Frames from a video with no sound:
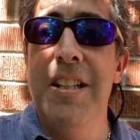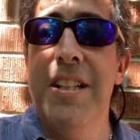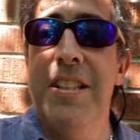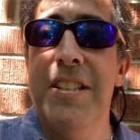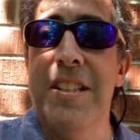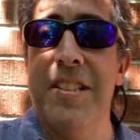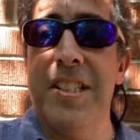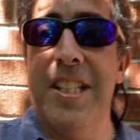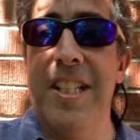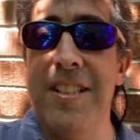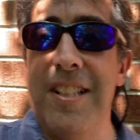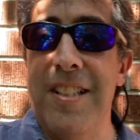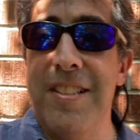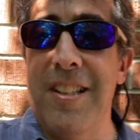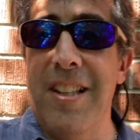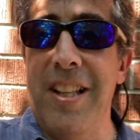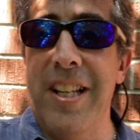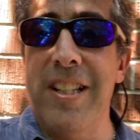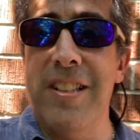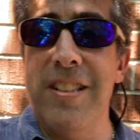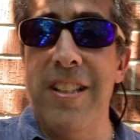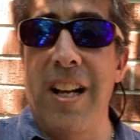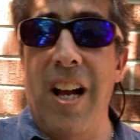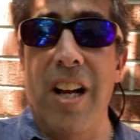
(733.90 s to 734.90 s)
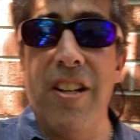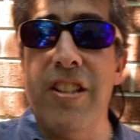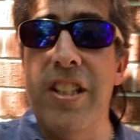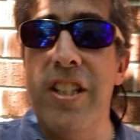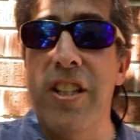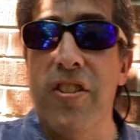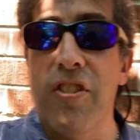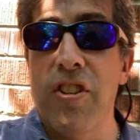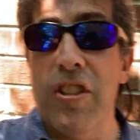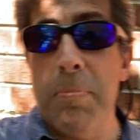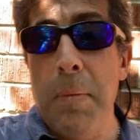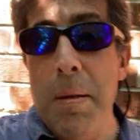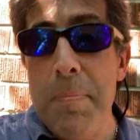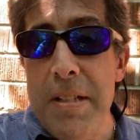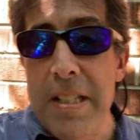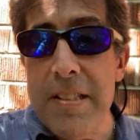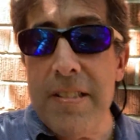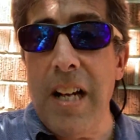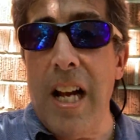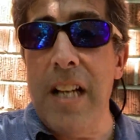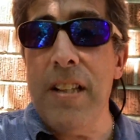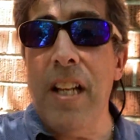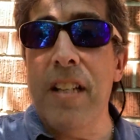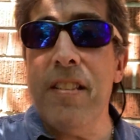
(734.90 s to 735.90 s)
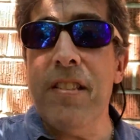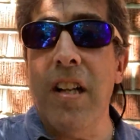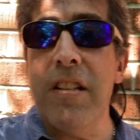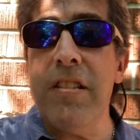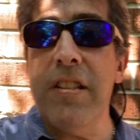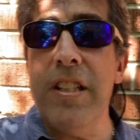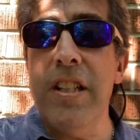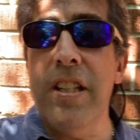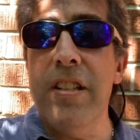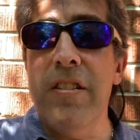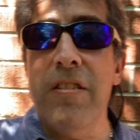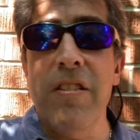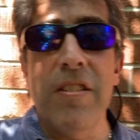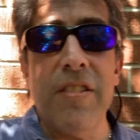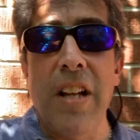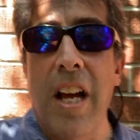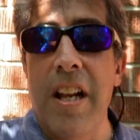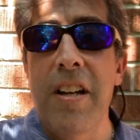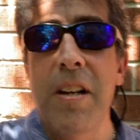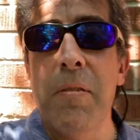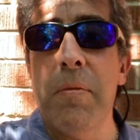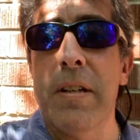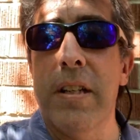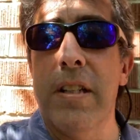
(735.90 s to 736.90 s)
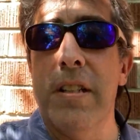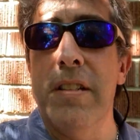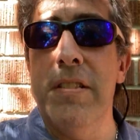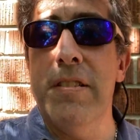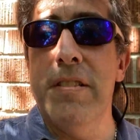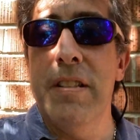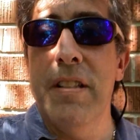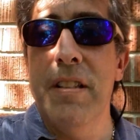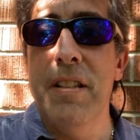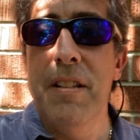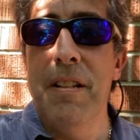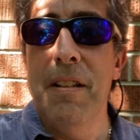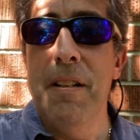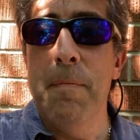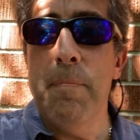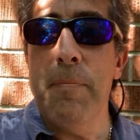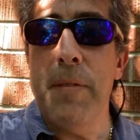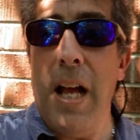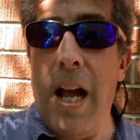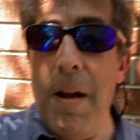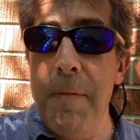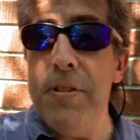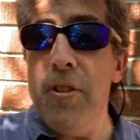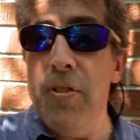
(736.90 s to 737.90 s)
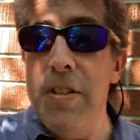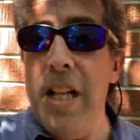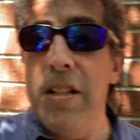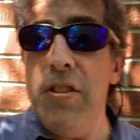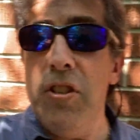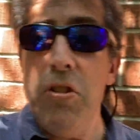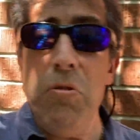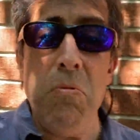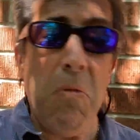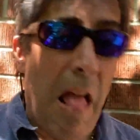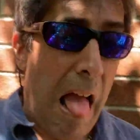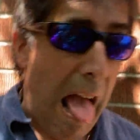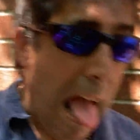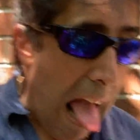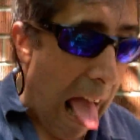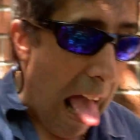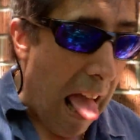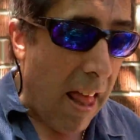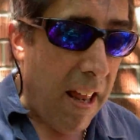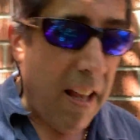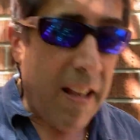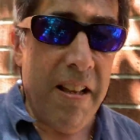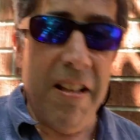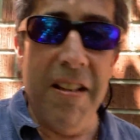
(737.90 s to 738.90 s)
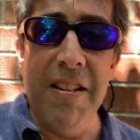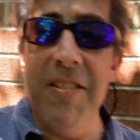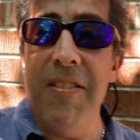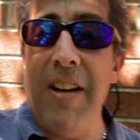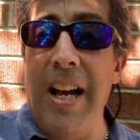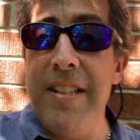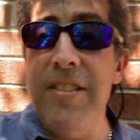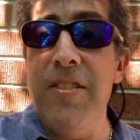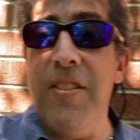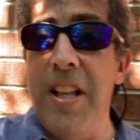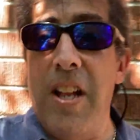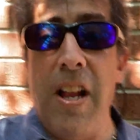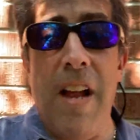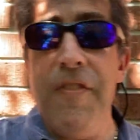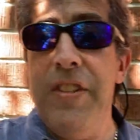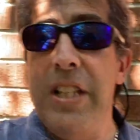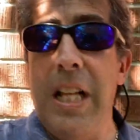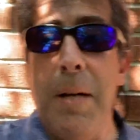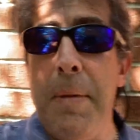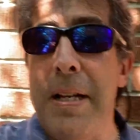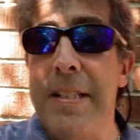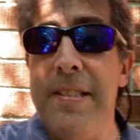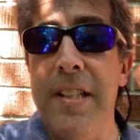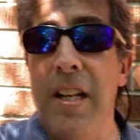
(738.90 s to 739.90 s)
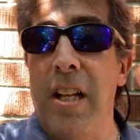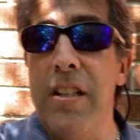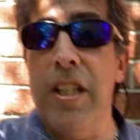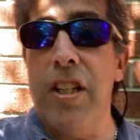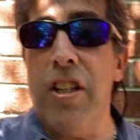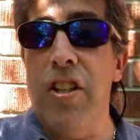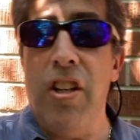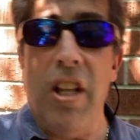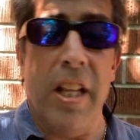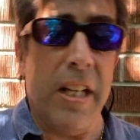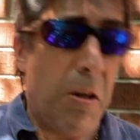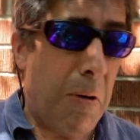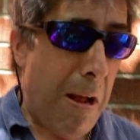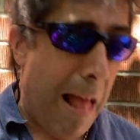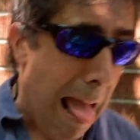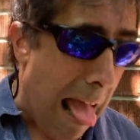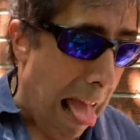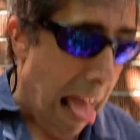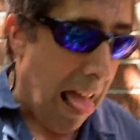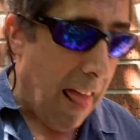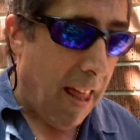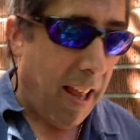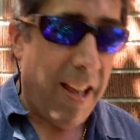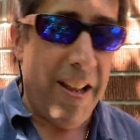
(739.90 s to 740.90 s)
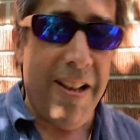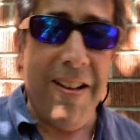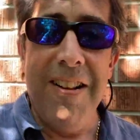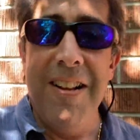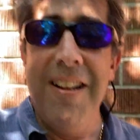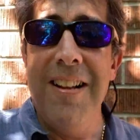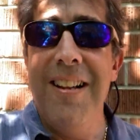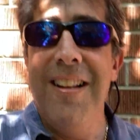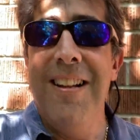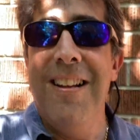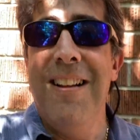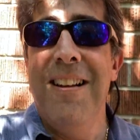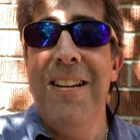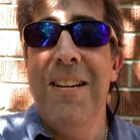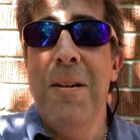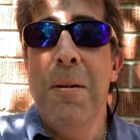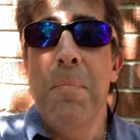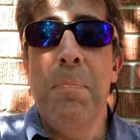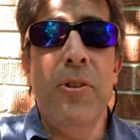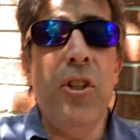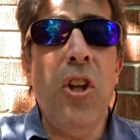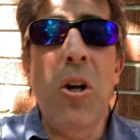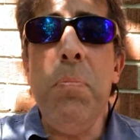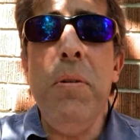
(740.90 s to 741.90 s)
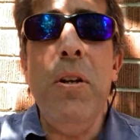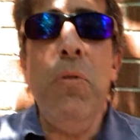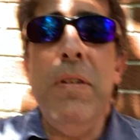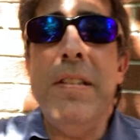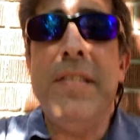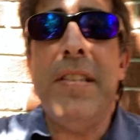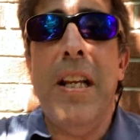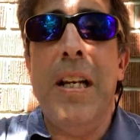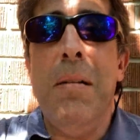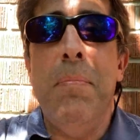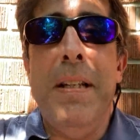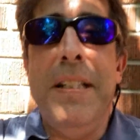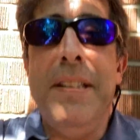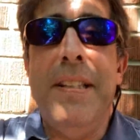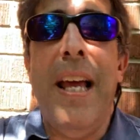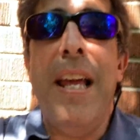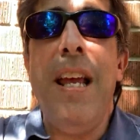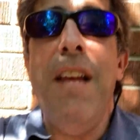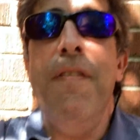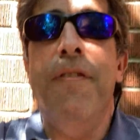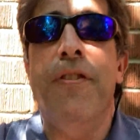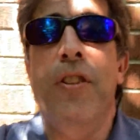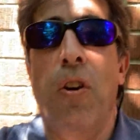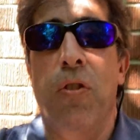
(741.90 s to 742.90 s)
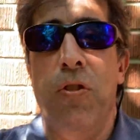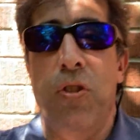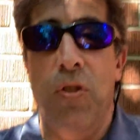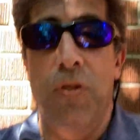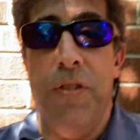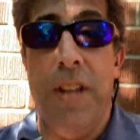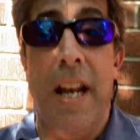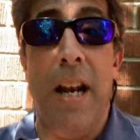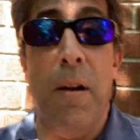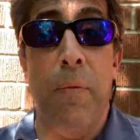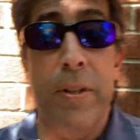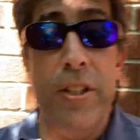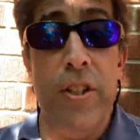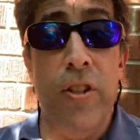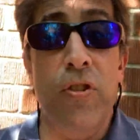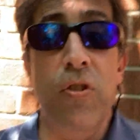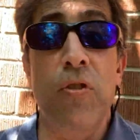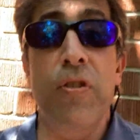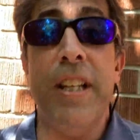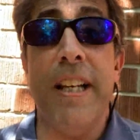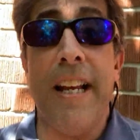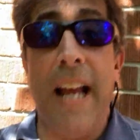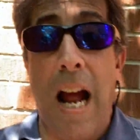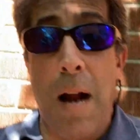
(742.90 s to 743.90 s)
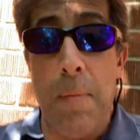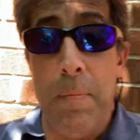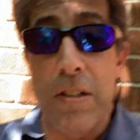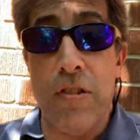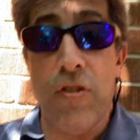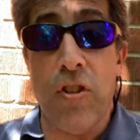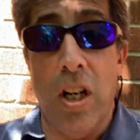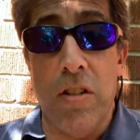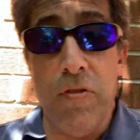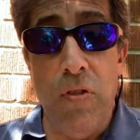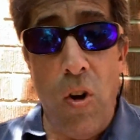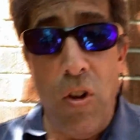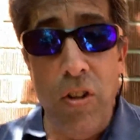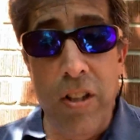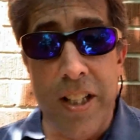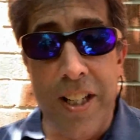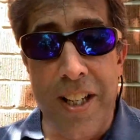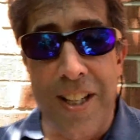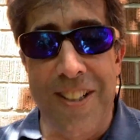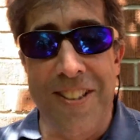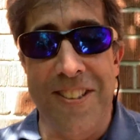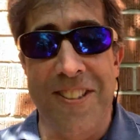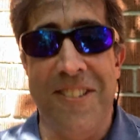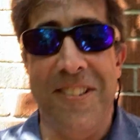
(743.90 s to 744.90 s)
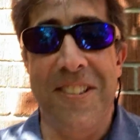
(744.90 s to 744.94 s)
This kid doesn't like ugly girls. Maybe this guy likes ugly girls. I don't know what it is. I would do that too. Ah! I do that every time I see an ugly girl. I go, ah! But nobody would say to me, Dave, don't do that. And when you do, the cameras start rolling.